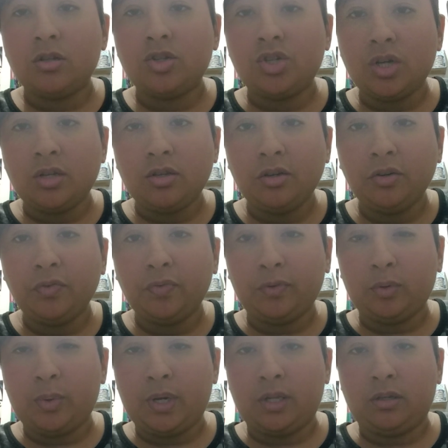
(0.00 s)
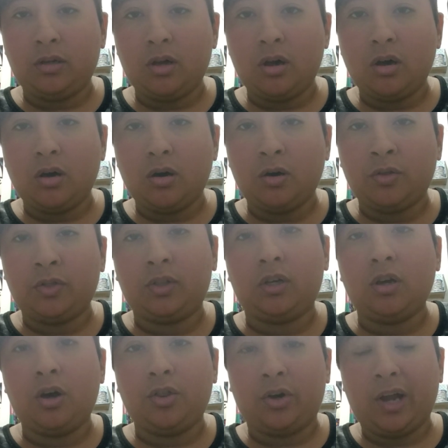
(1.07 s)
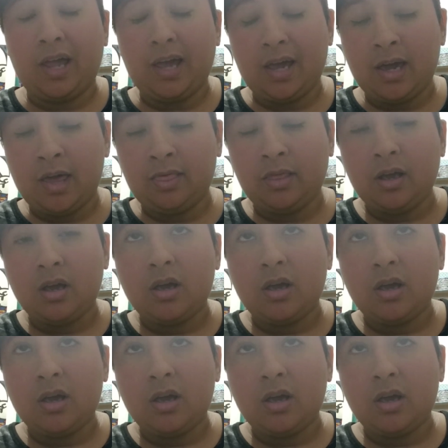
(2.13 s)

Gender fluid, on the other hand,